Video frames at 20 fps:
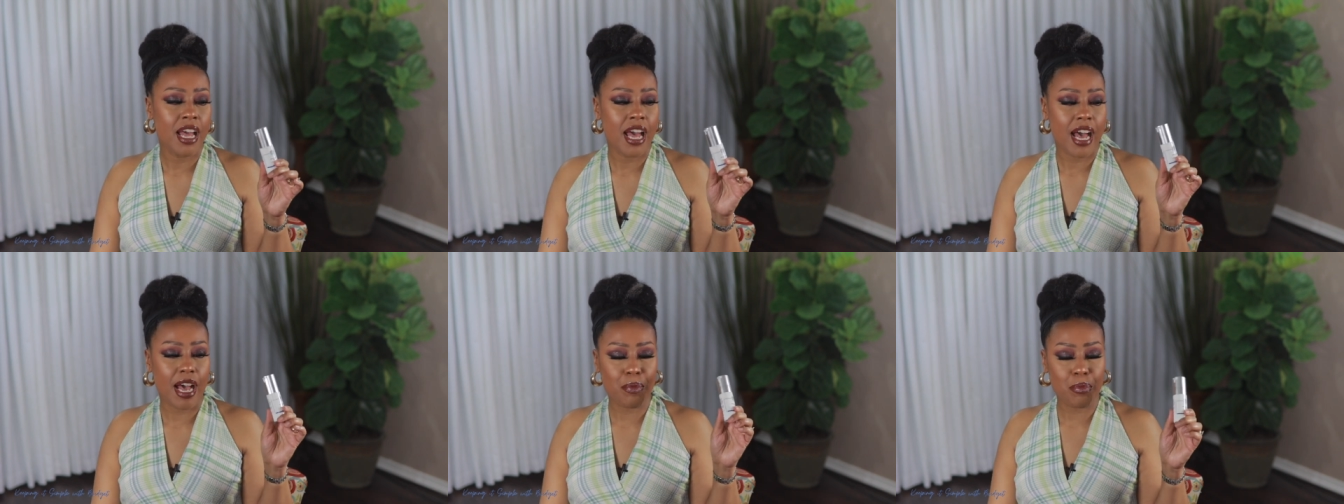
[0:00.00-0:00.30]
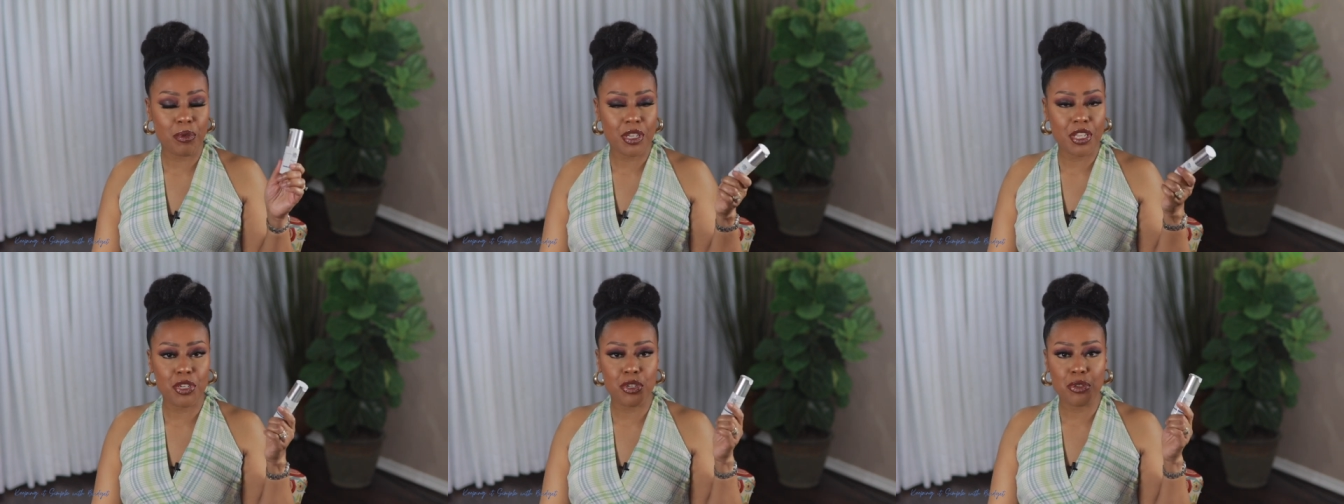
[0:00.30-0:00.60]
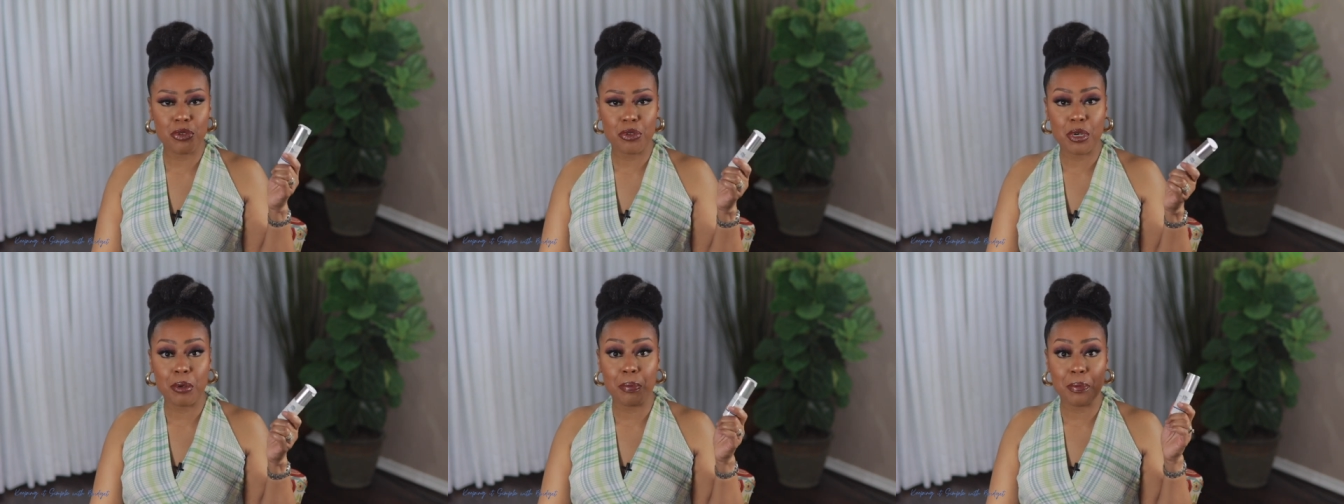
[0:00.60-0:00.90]
I really
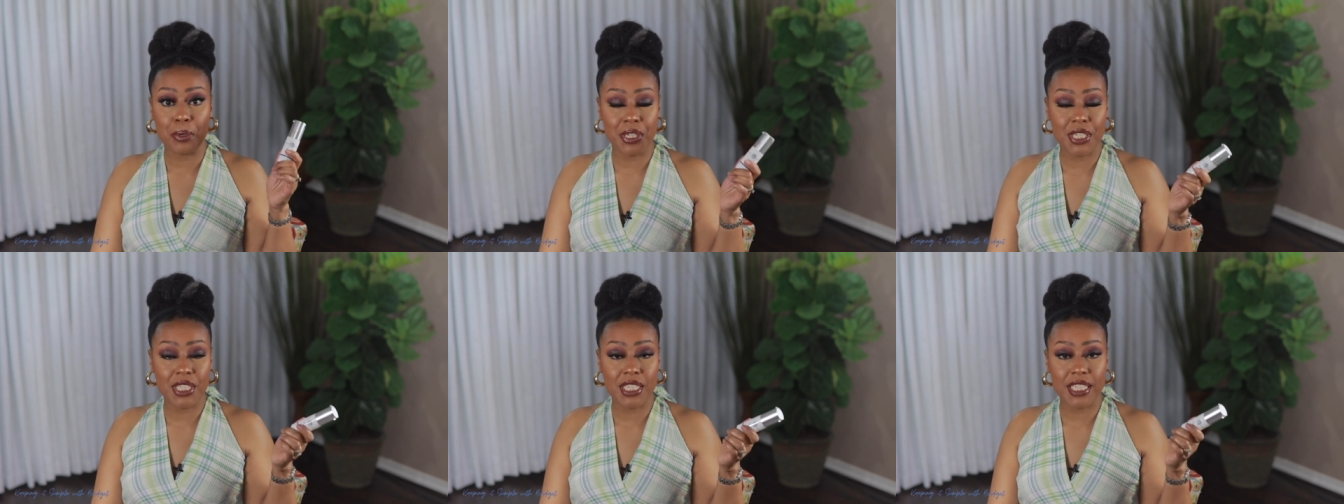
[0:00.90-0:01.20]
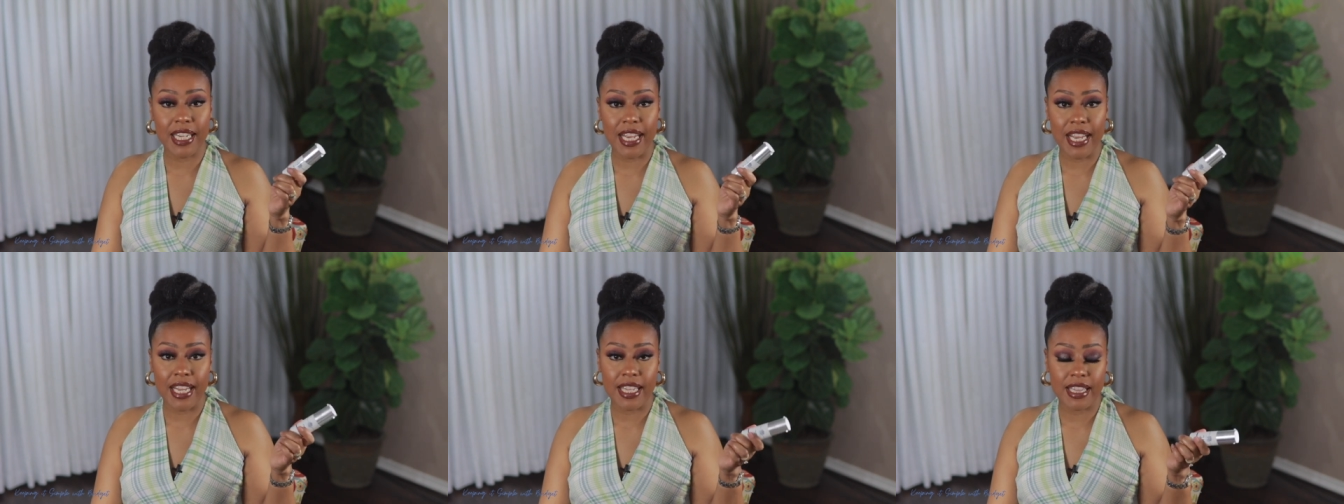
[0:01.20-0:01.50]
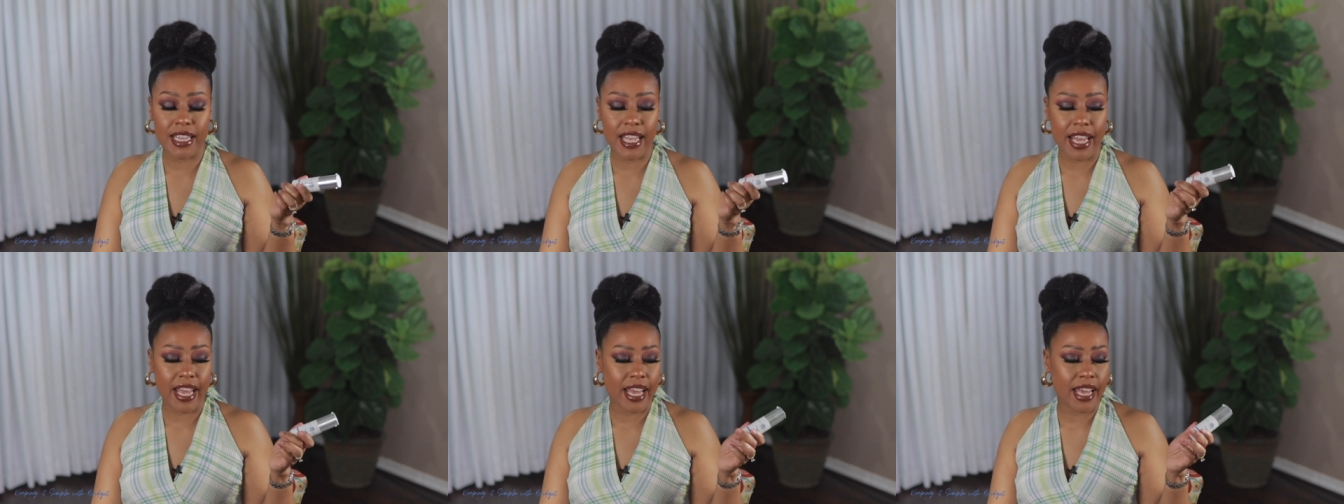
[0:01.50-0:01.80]
do
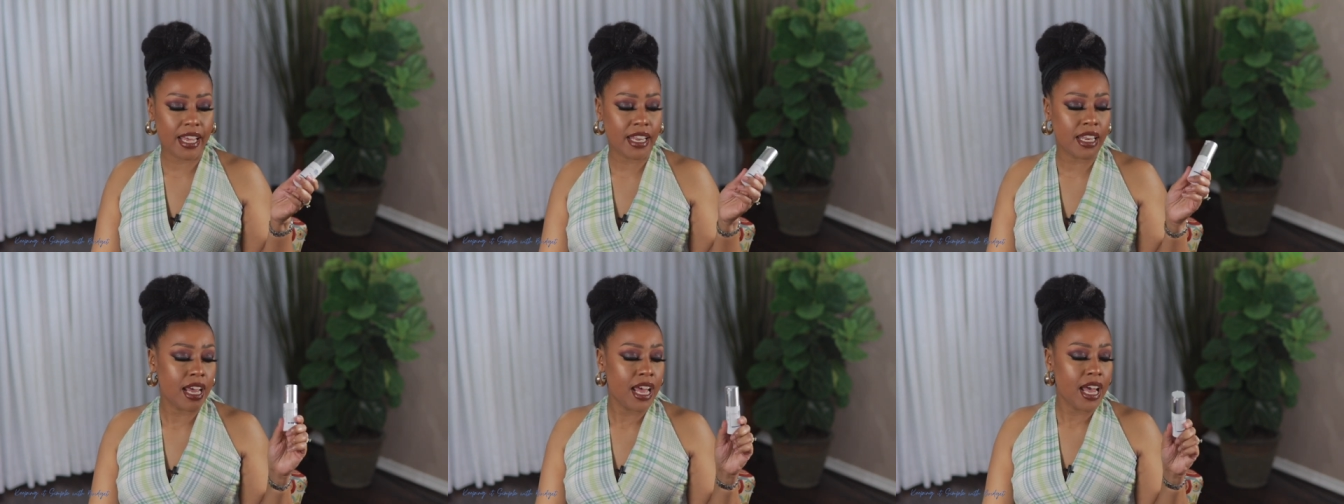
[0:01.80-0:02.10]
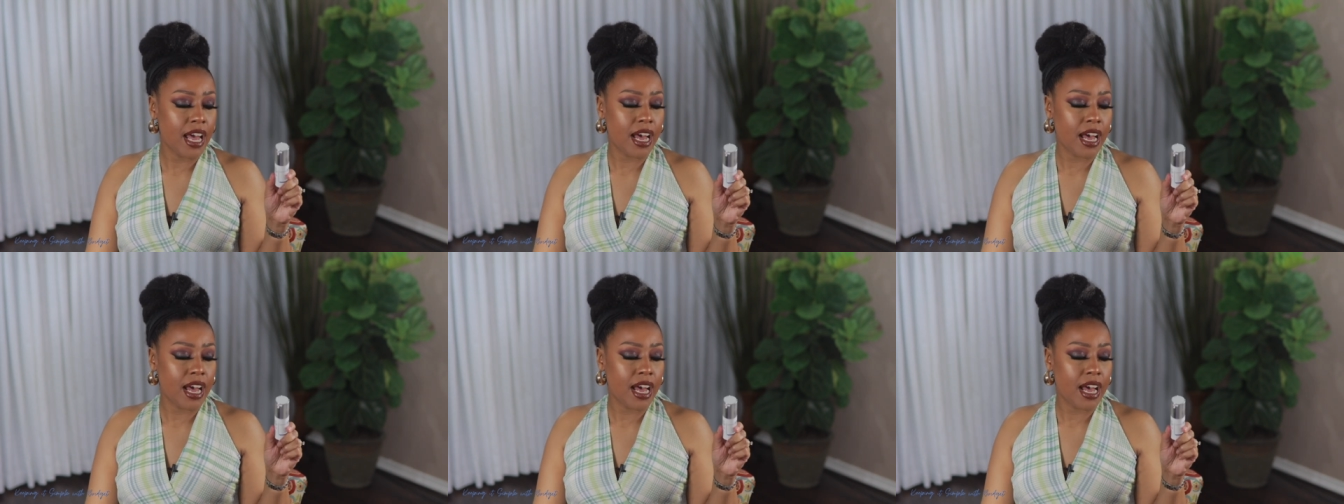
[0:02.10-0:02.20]
appreciate that.